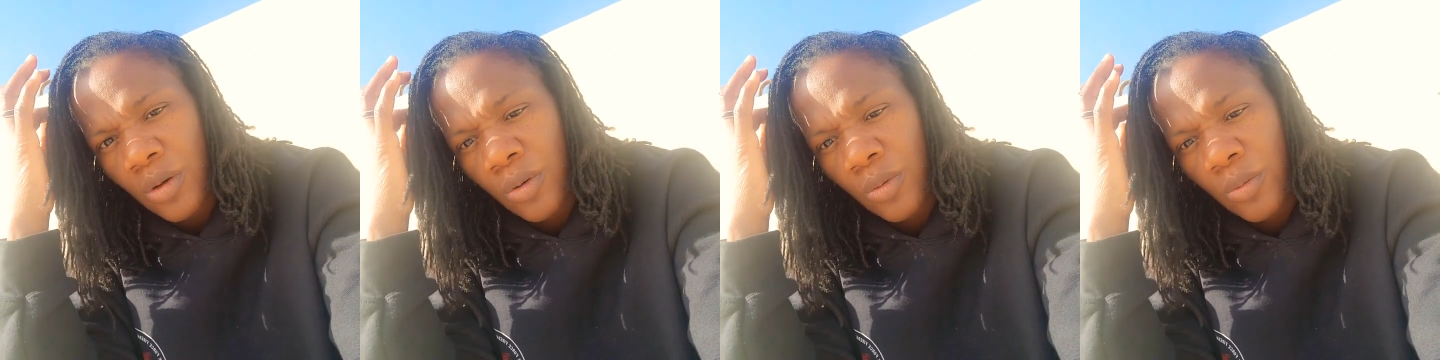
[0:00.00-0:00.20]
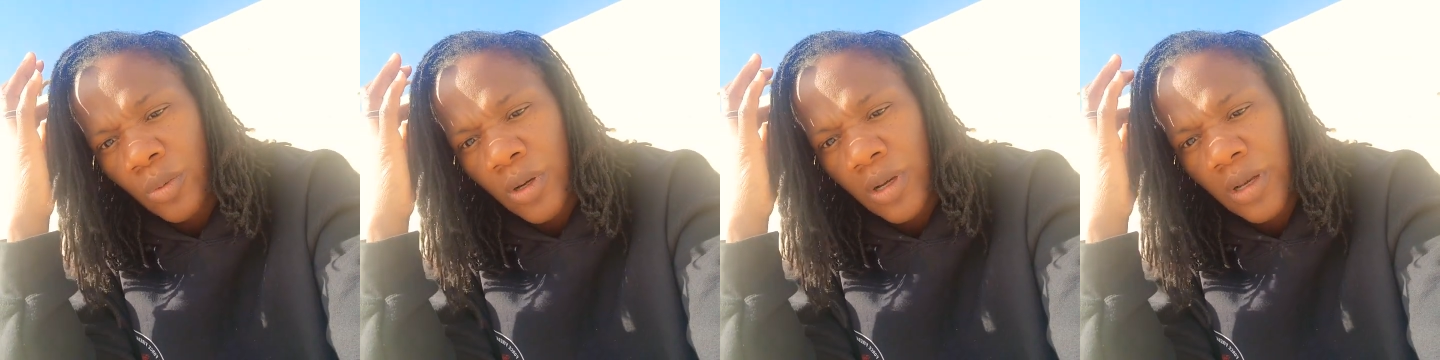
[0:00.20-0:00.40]

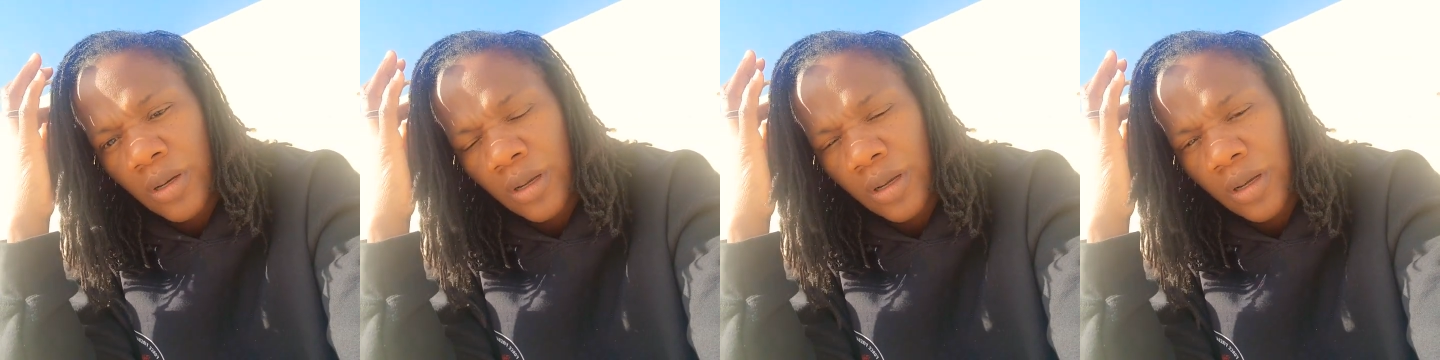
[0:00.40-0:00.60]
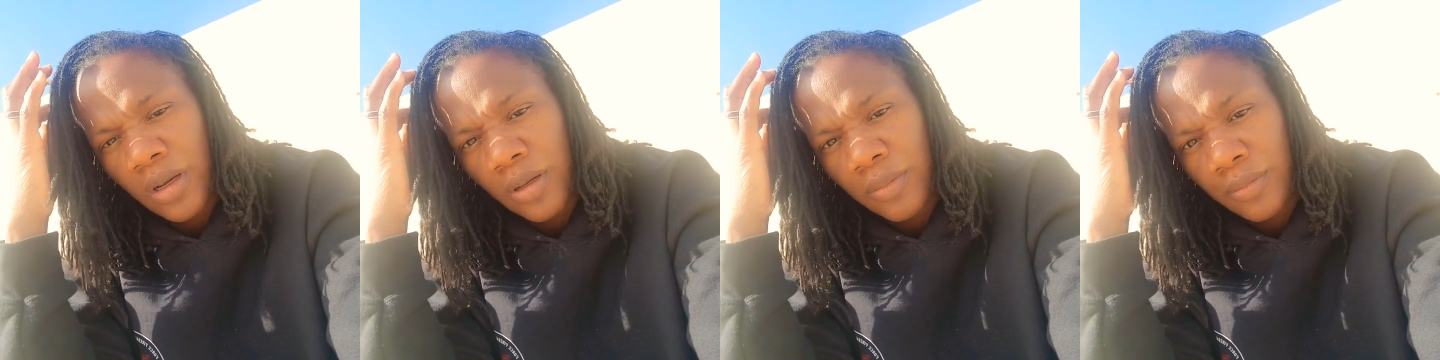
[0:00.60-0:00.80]
with
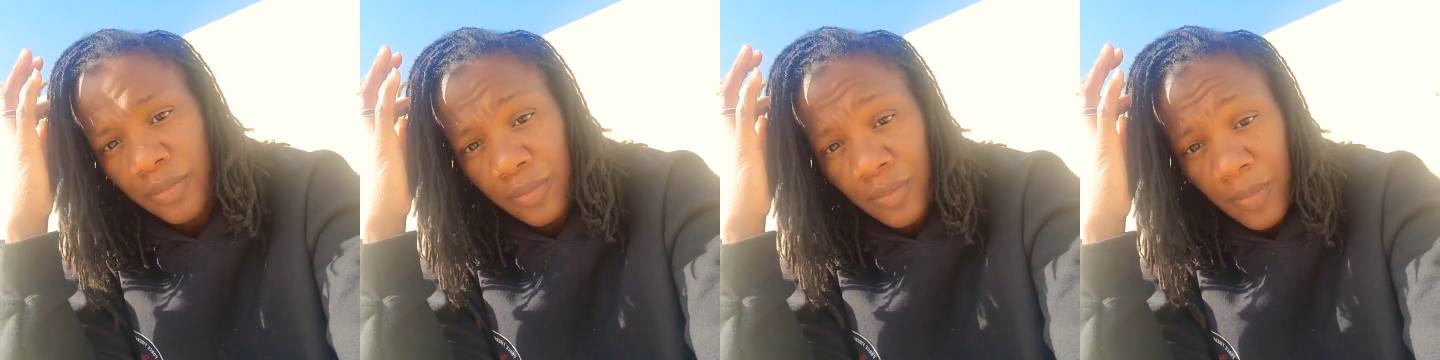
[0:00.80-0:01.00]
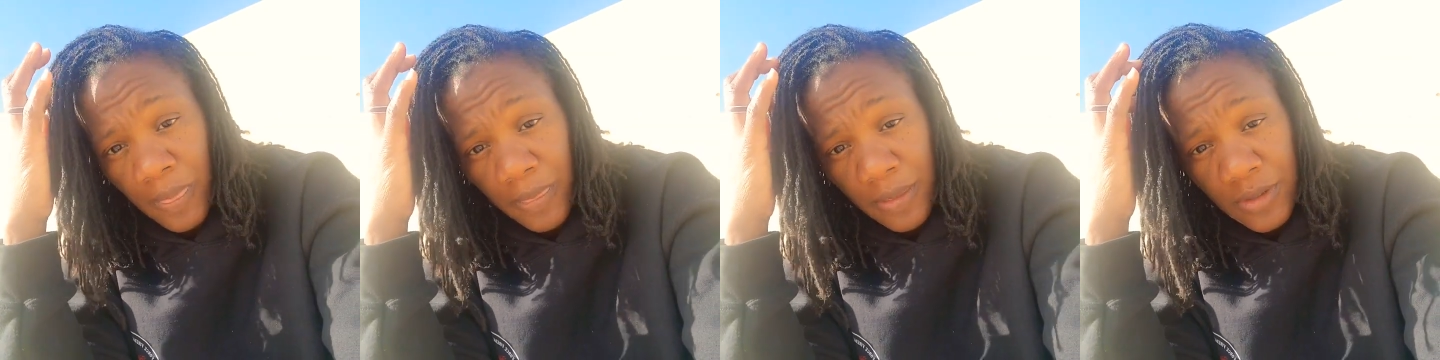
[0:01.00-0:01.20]

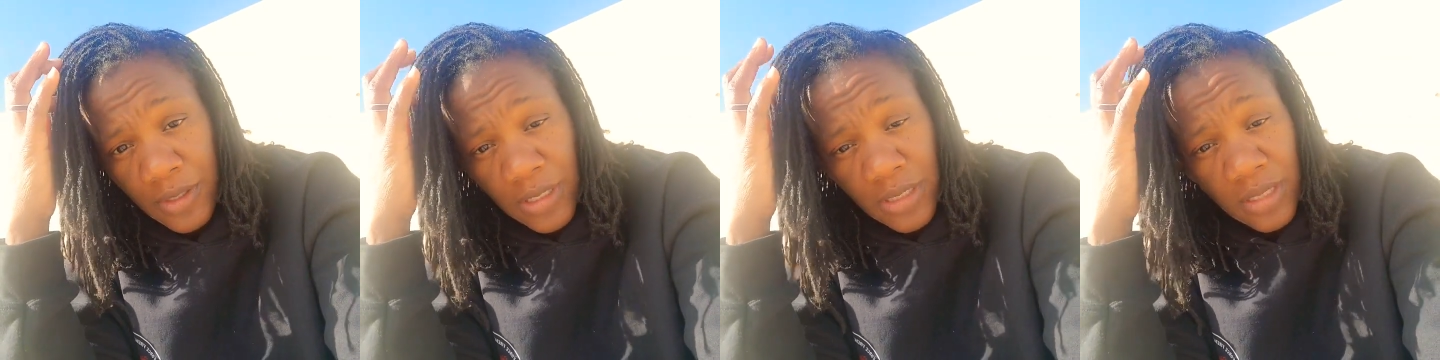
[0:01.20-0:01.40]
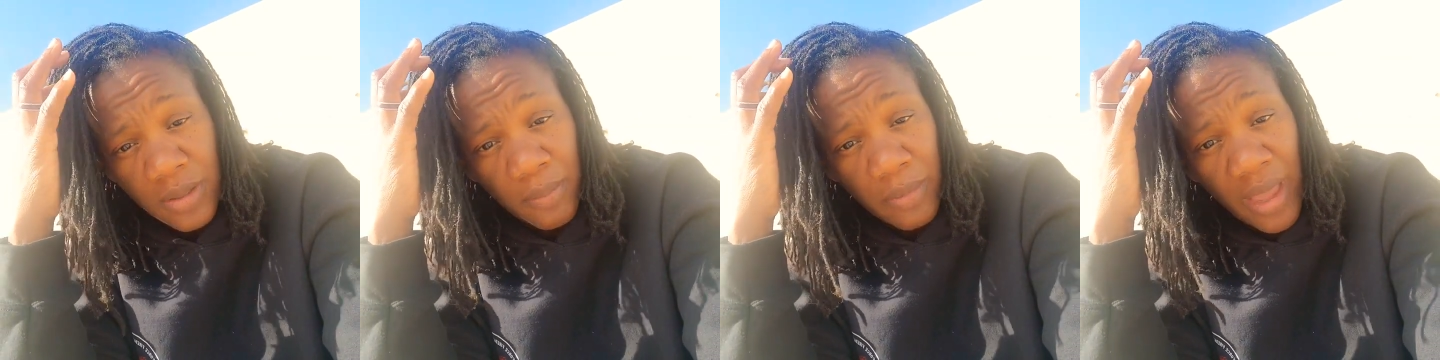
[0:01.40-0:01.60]

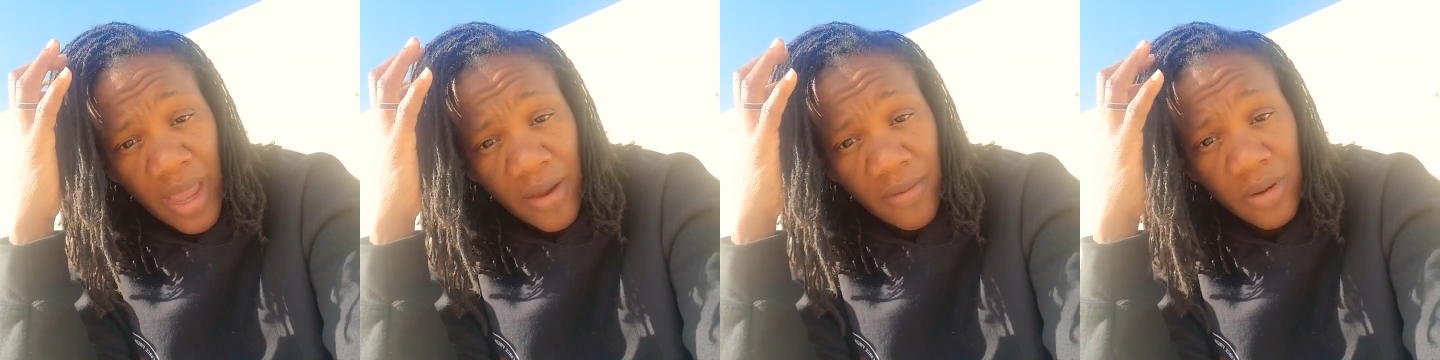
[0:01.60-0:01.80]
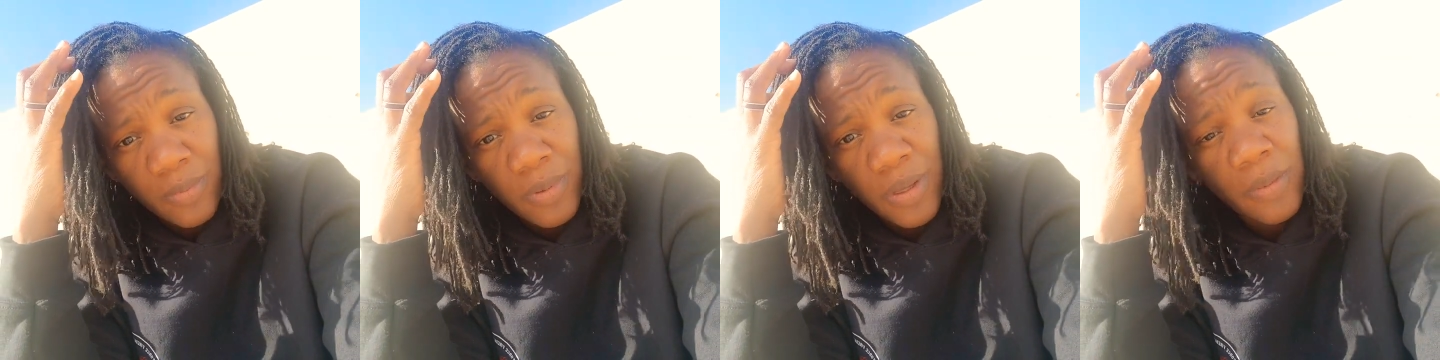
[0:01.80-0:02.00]
just the
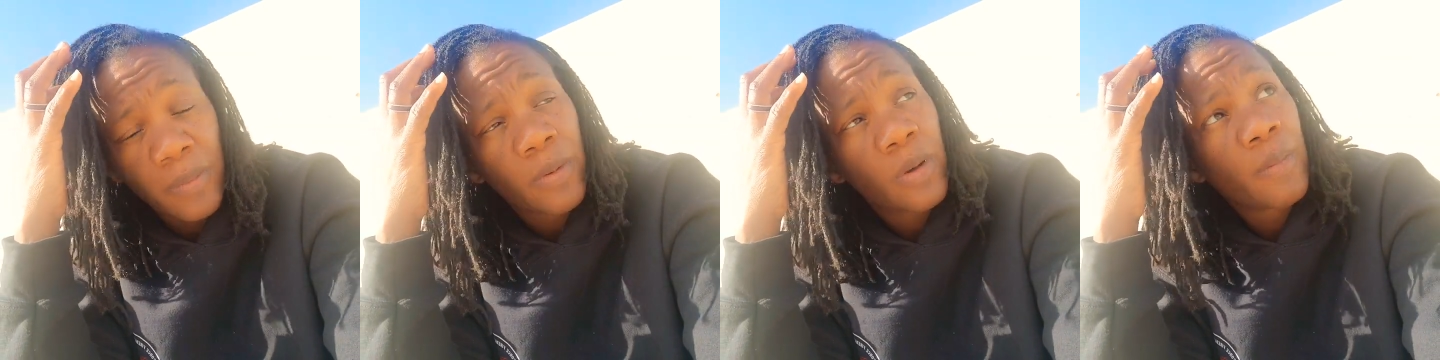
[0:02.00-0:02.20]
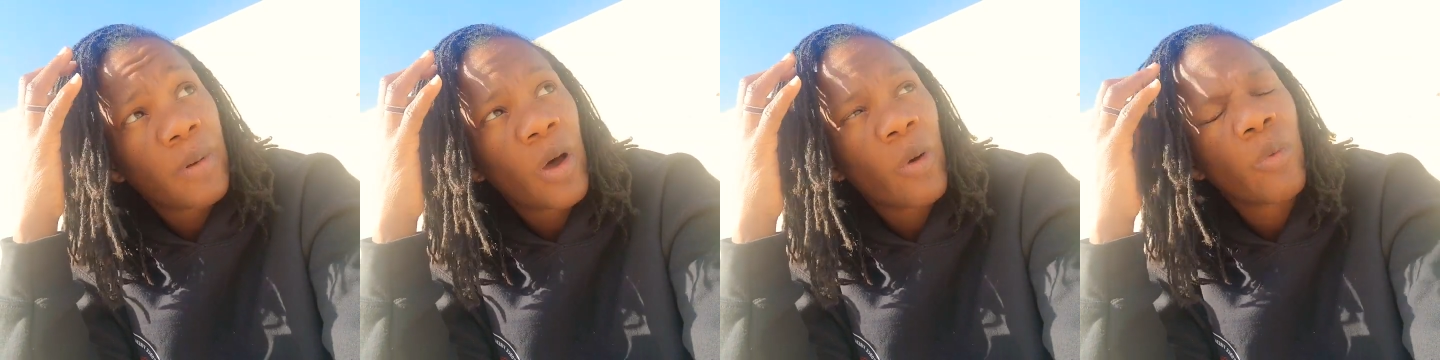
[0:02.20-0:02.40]
married
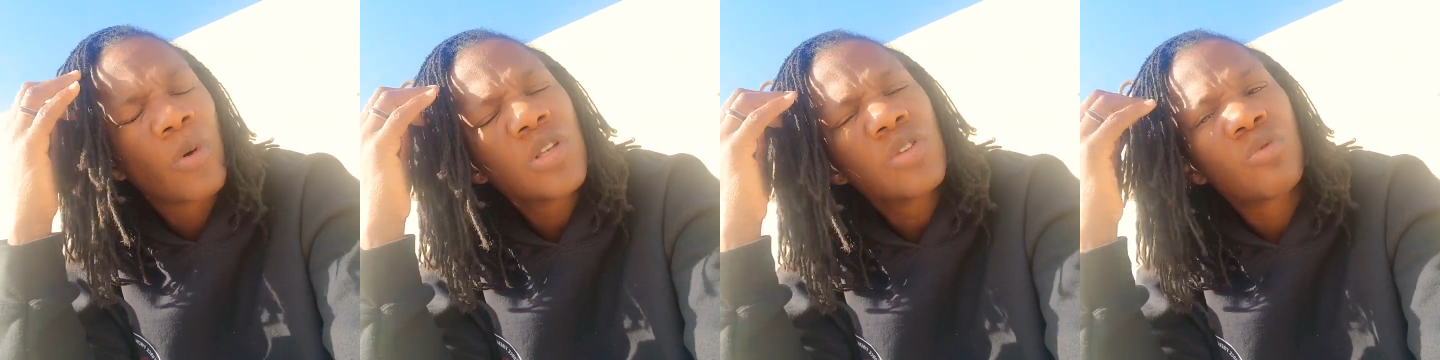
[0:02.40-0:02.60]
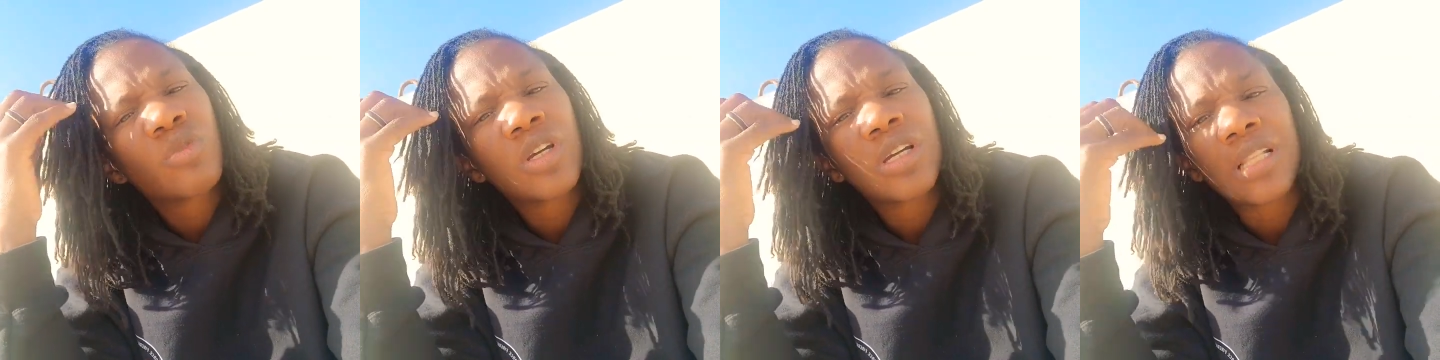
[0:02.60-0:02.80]
people about
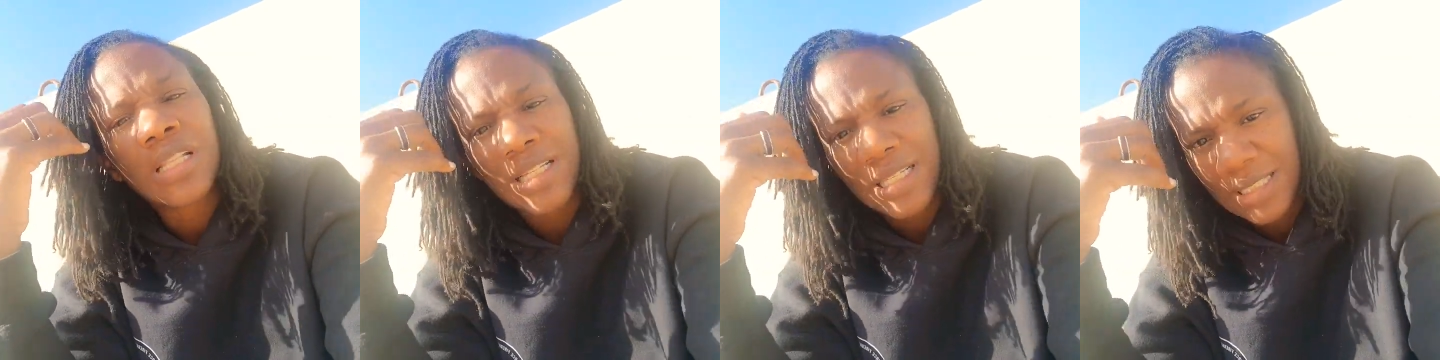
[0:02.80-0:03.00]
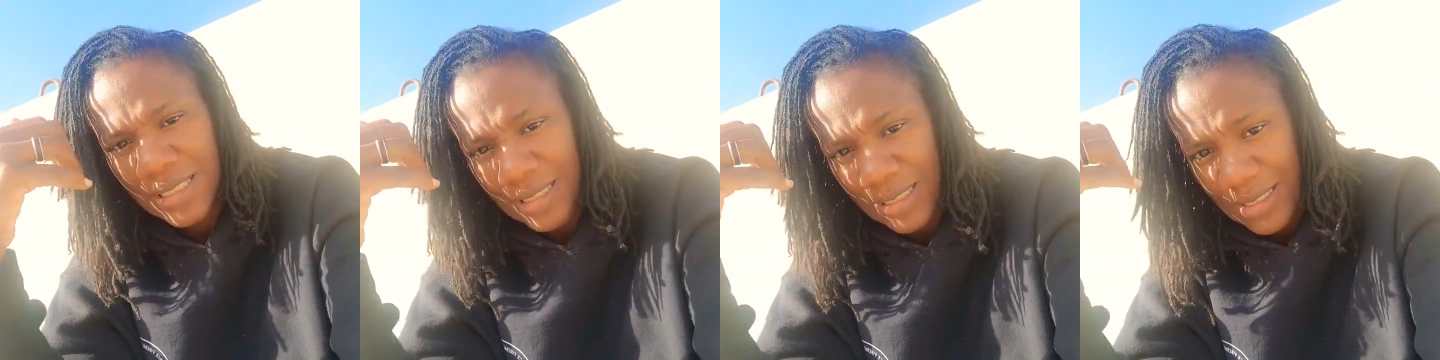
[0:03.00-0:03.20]
what's
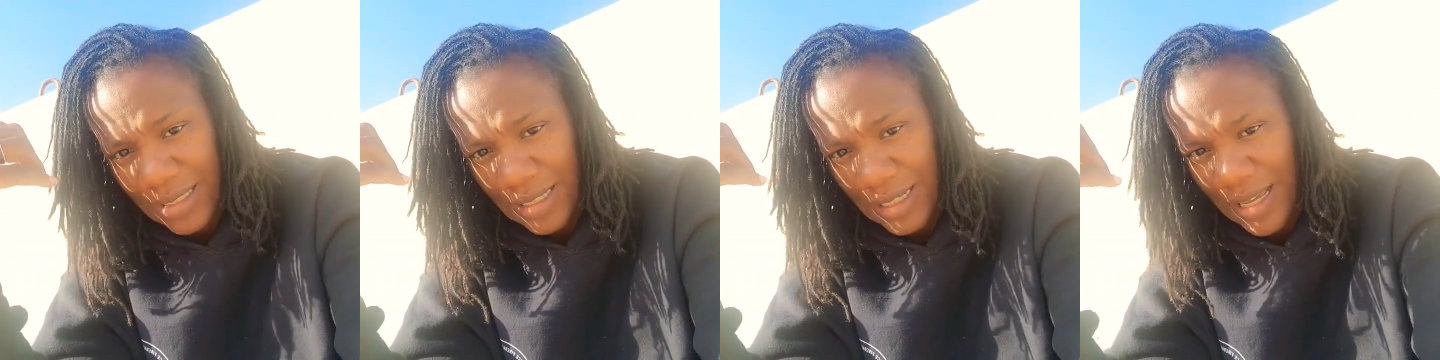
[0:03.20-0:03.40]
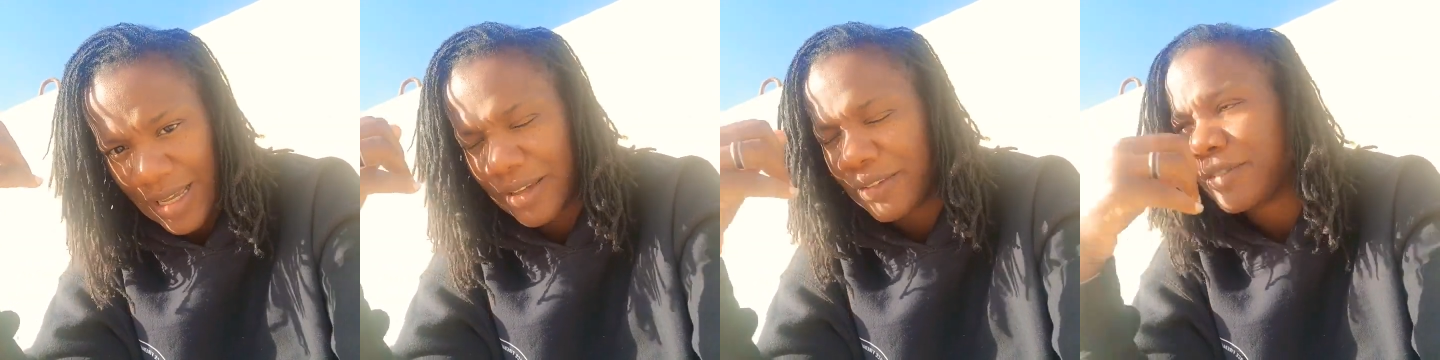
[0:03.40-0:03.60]
realistic
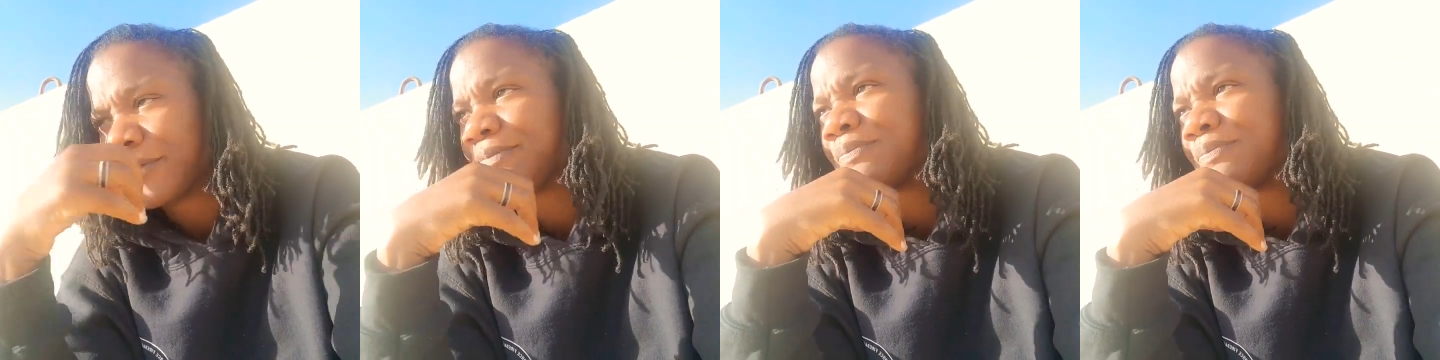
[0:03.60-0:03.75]
in life.